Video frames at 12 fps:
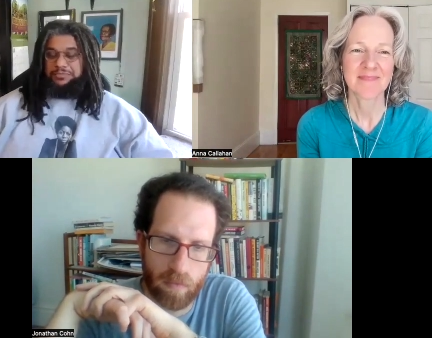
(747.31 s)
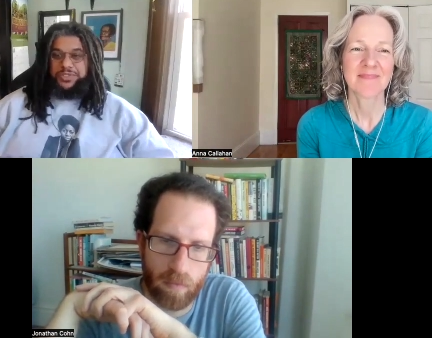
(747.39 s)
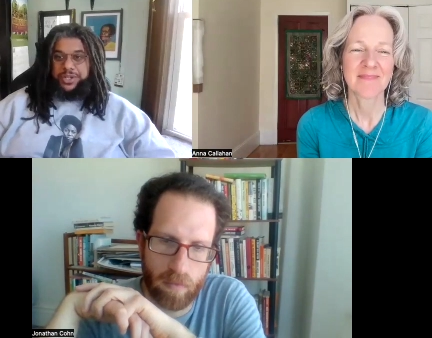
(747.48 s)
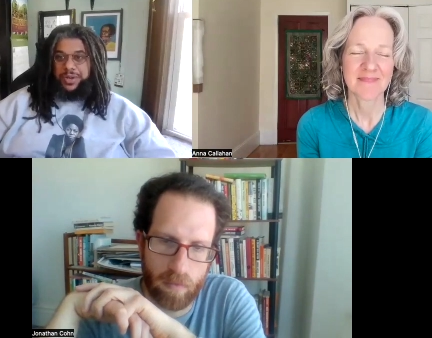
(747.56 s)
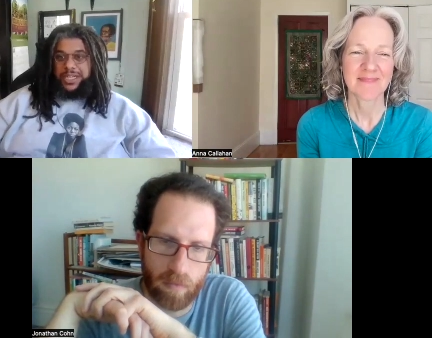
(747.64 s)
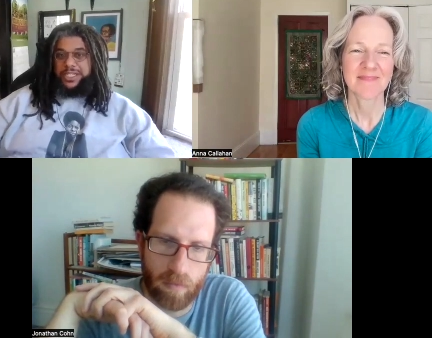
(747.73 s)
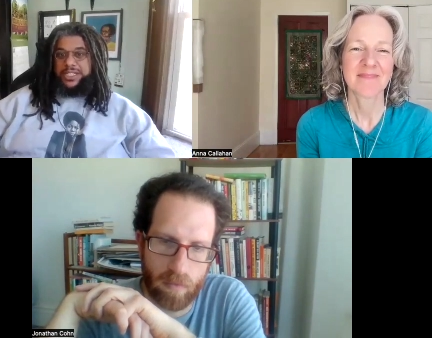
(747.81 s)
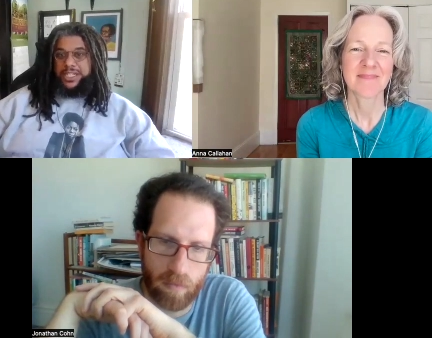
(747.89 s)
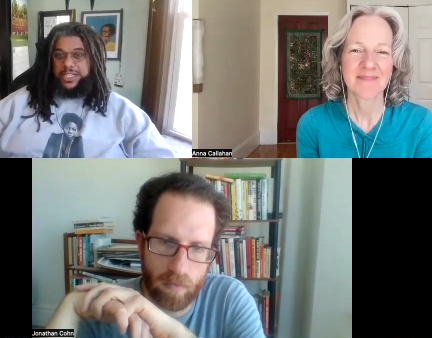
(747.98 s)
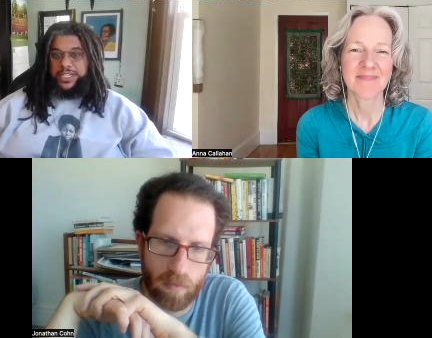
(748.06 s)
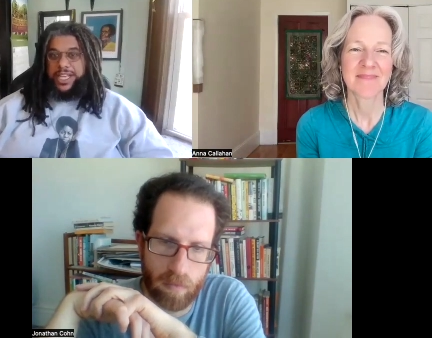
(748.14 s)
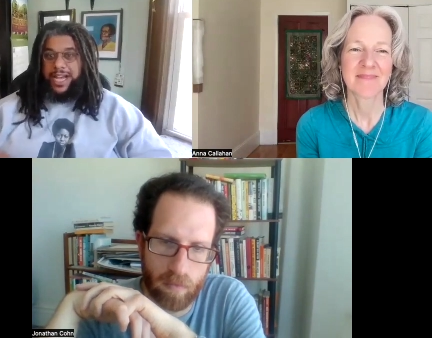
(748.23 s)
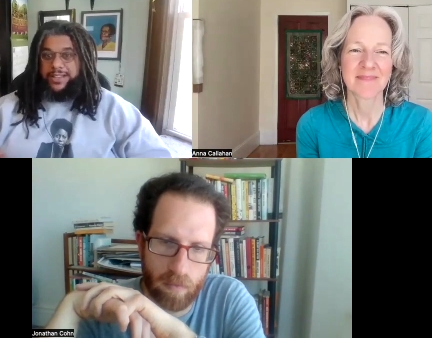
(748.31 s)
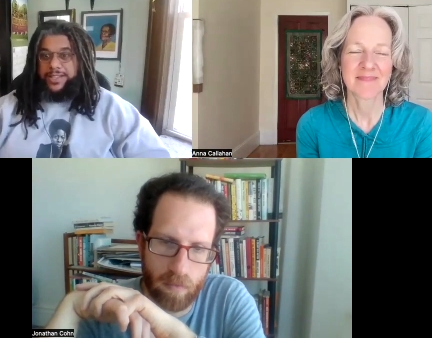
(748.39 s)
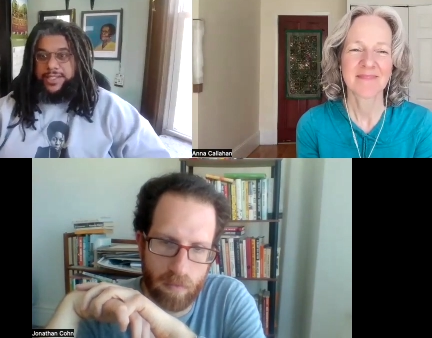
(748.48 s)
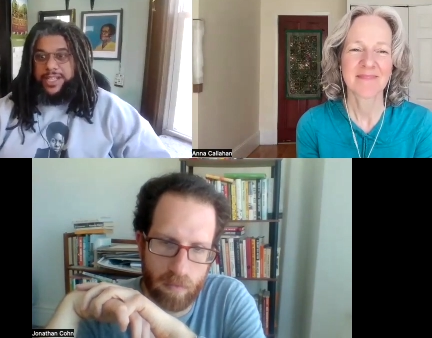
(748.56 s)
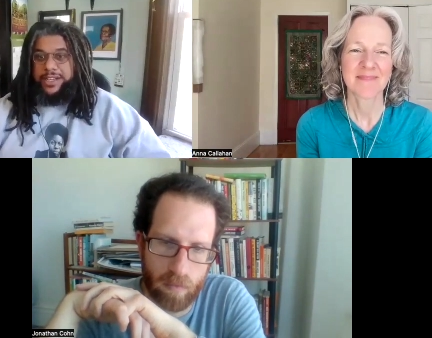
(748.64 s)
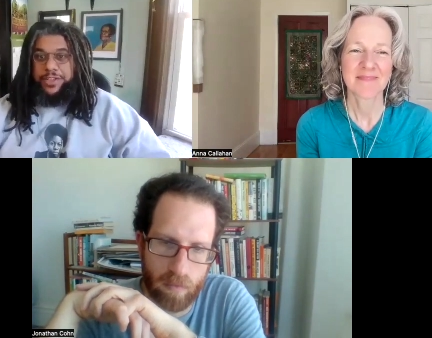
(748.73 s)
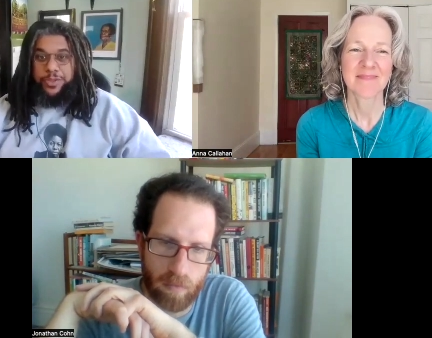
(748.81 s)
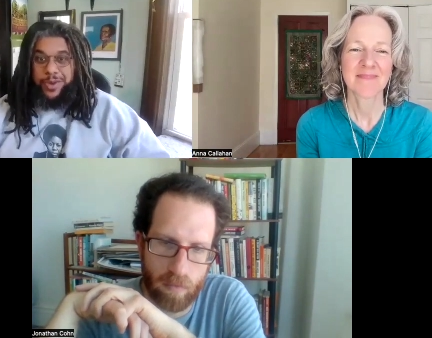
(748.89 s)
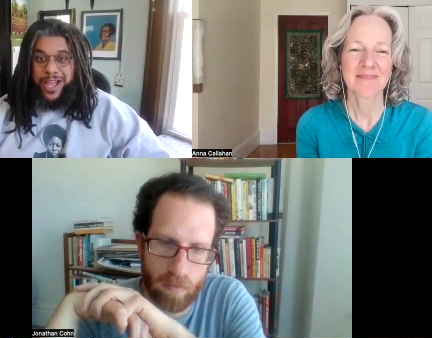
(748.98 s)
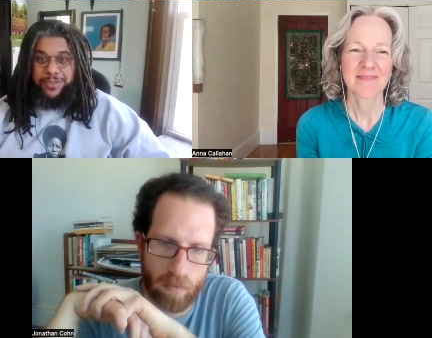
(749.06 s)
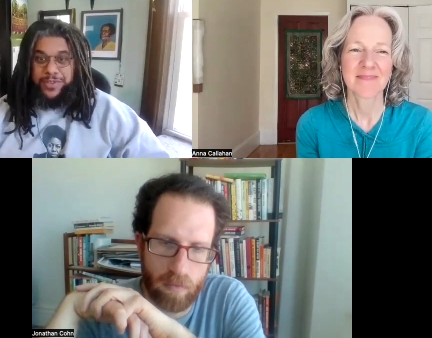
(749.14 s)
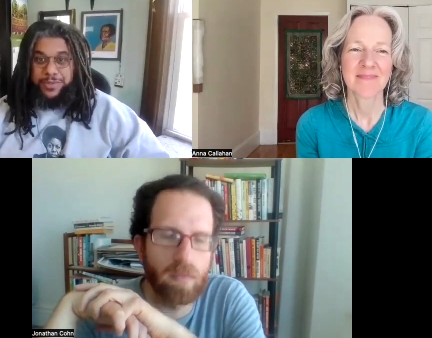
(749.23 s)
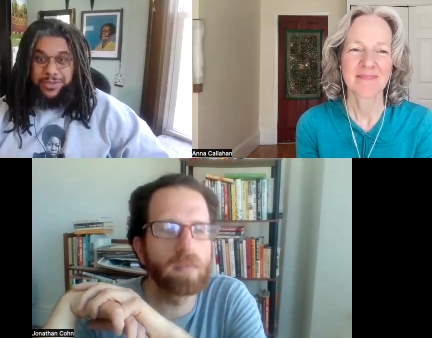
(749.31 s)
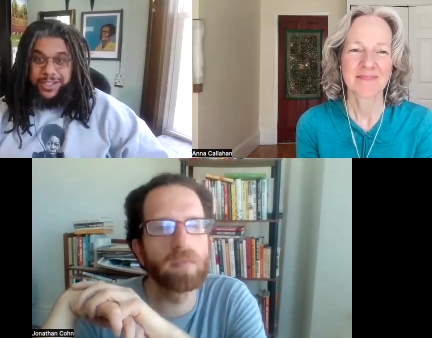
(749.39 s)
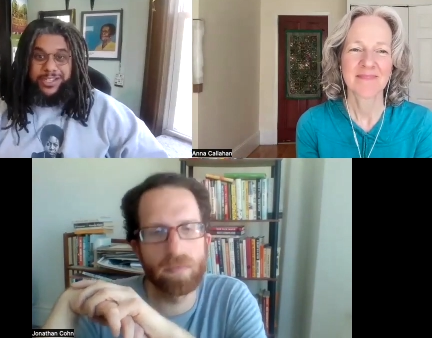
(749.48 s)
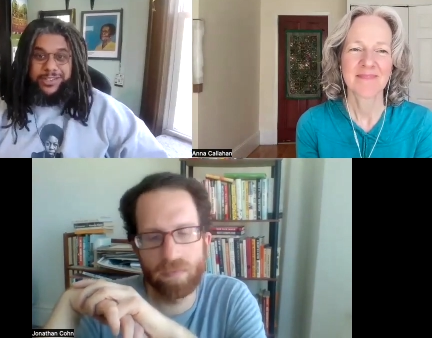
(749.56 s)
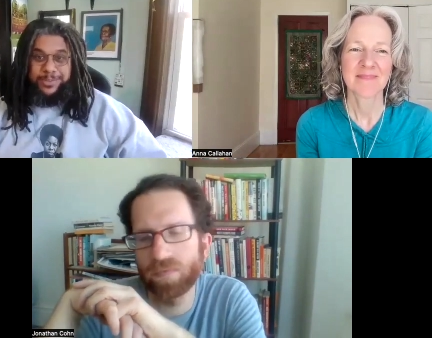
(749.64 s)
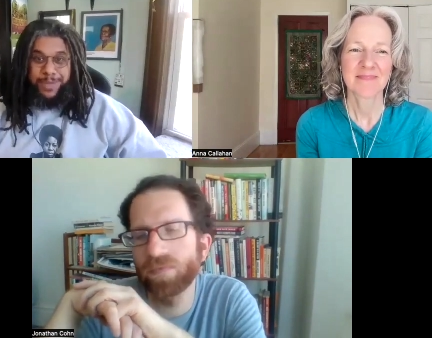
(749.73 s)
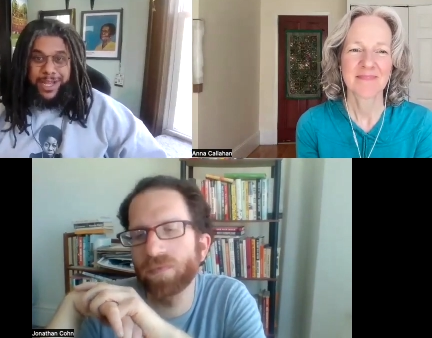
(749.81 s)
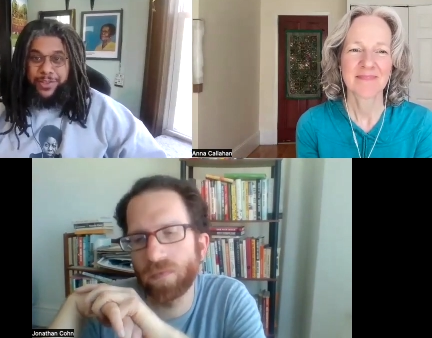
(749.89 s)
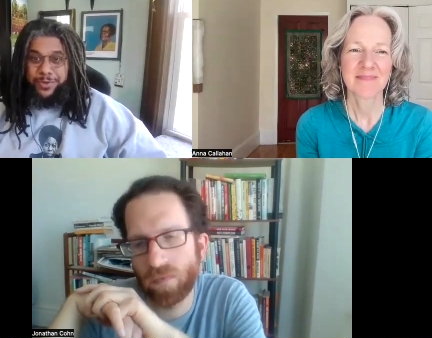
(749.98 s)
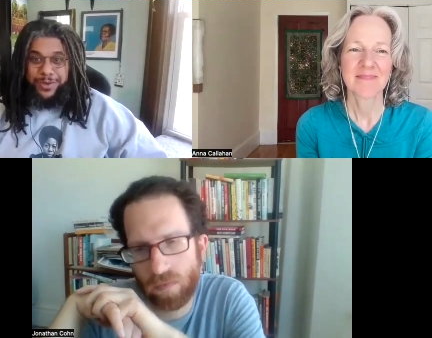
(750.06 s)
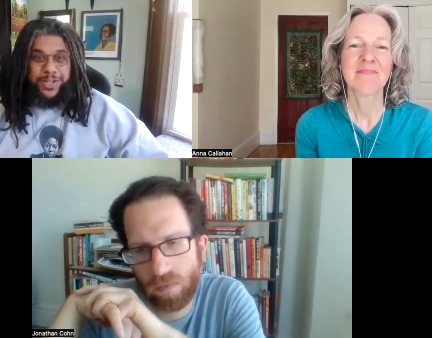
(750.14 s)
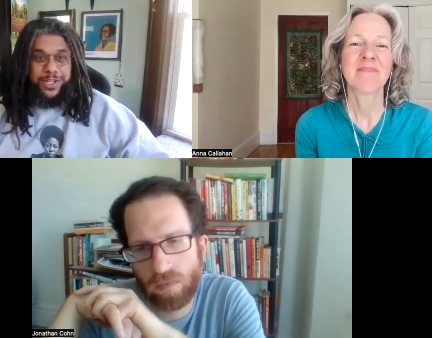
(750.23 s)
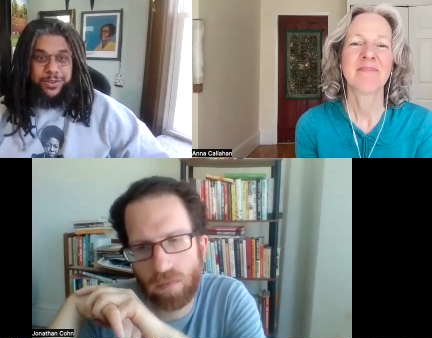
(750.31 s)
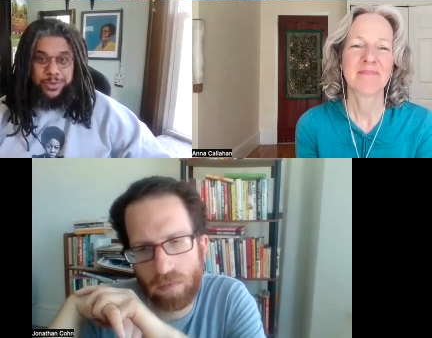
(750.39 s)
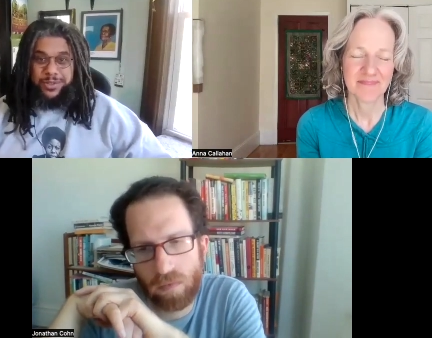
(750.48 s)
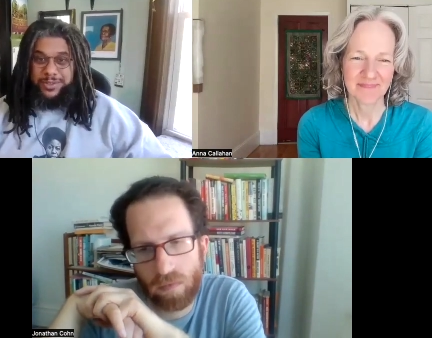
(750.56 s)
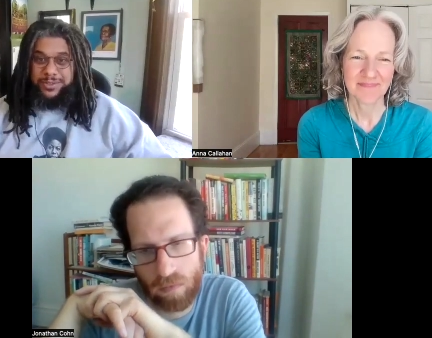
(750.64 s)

Speaker 1: So I just think yes, like thrift, please make thrifting cool.